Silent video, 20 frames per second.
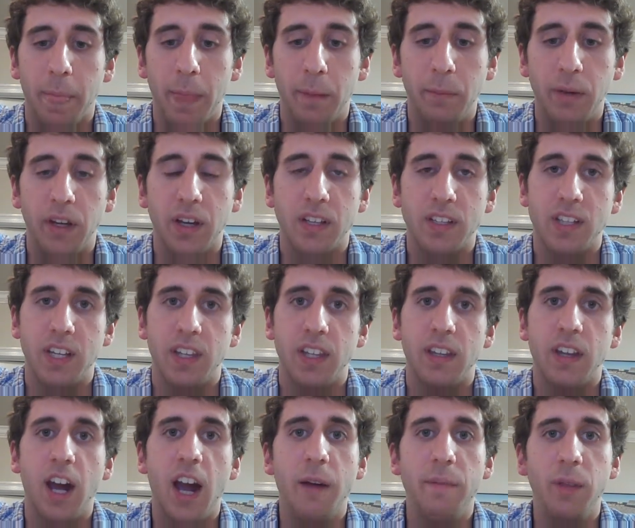Because at the
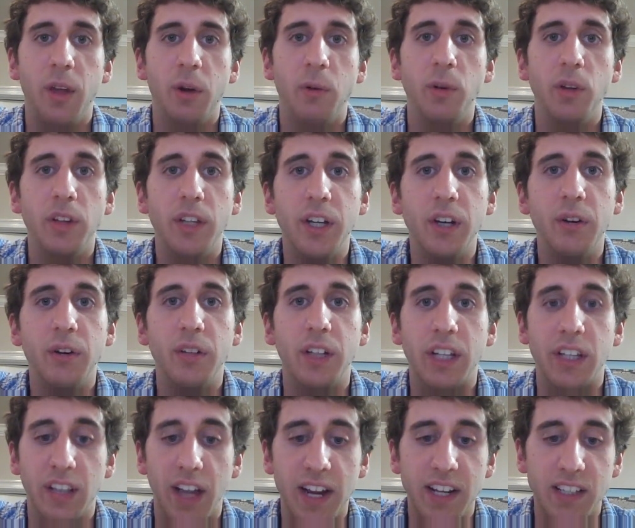time they were literally,
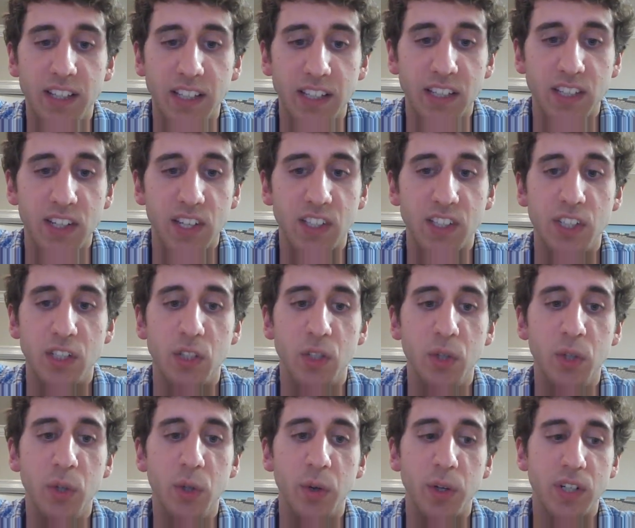in
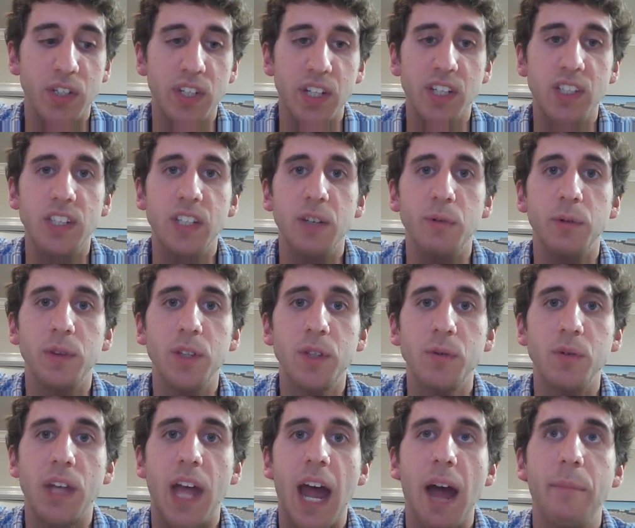1962 or 60 when this
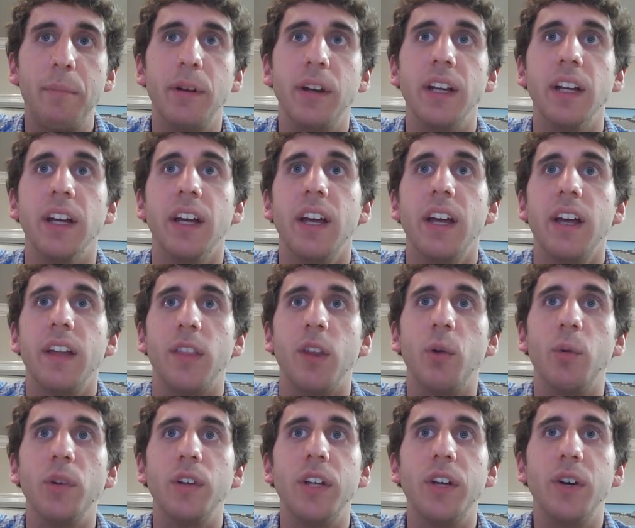was happening, there
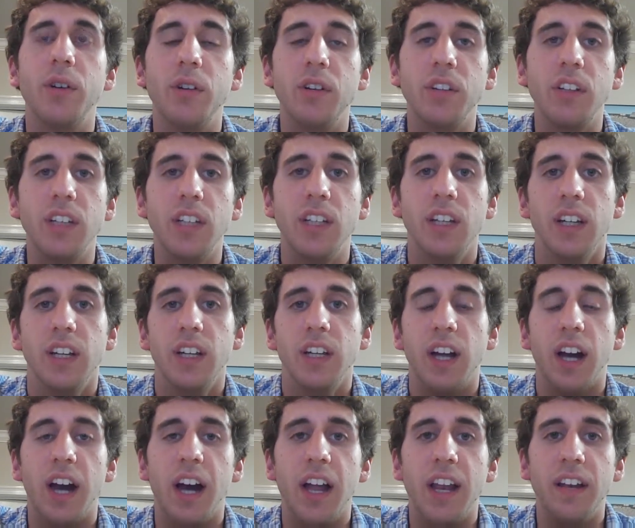were literally
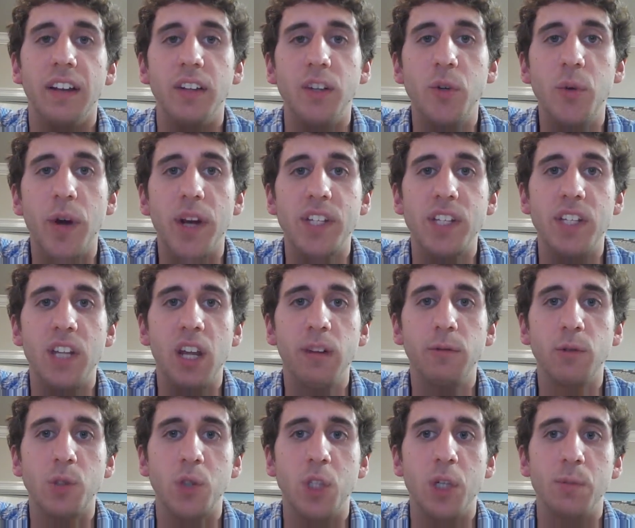U.S.
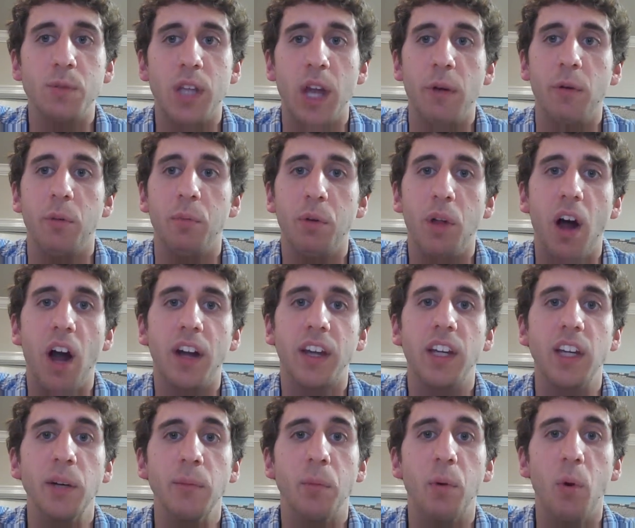naval ships that were
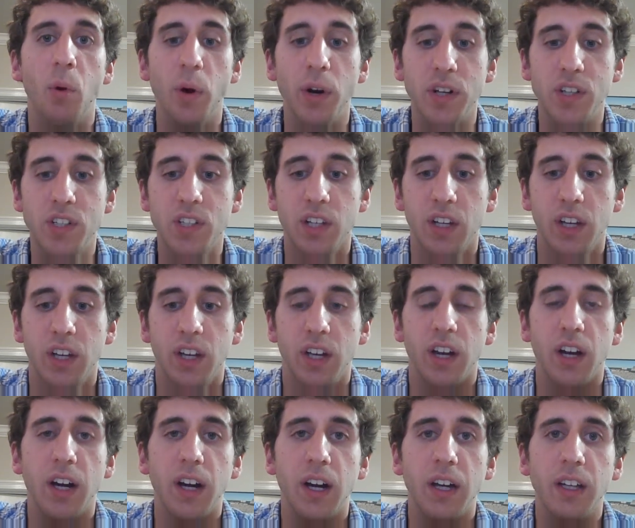blocking ports,
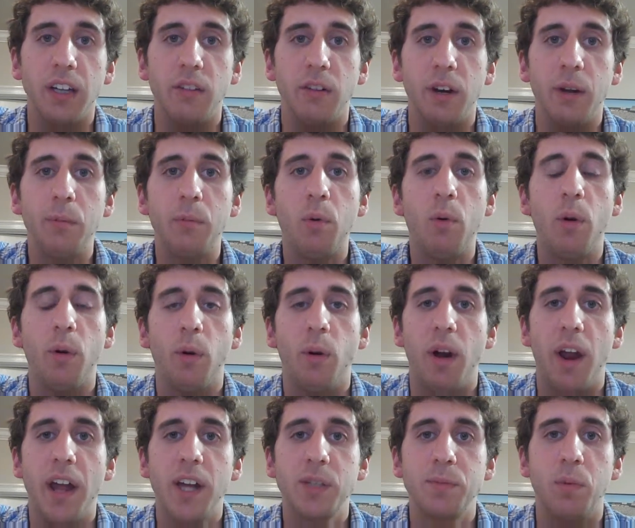either import
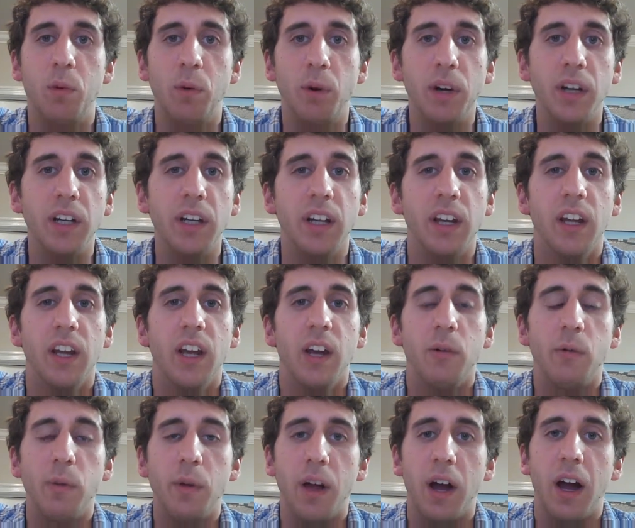or exporting
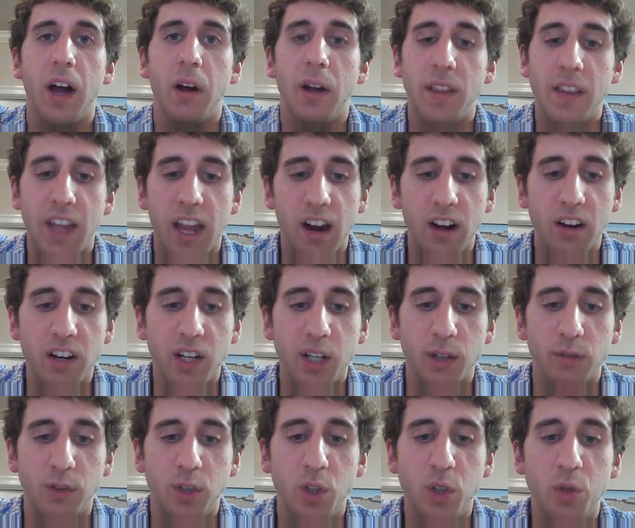in the area
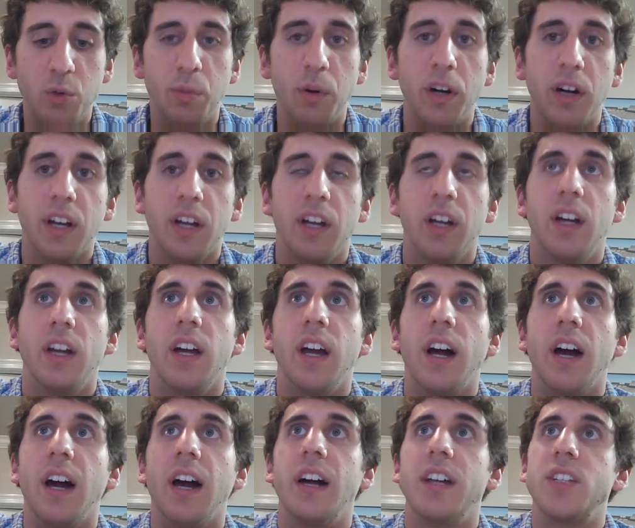of Cuba.
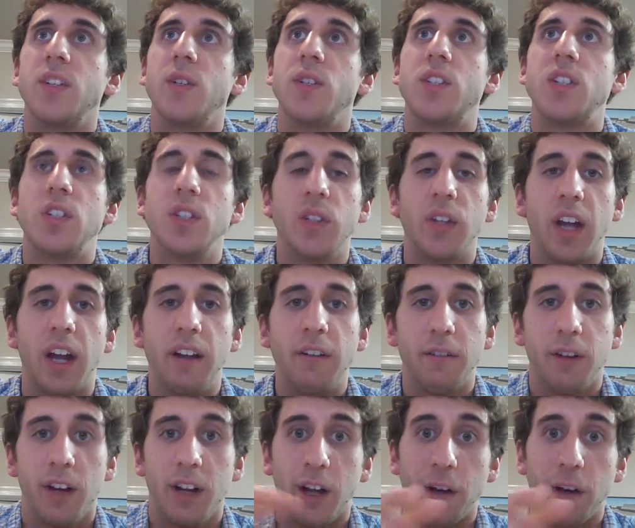So it's still kind of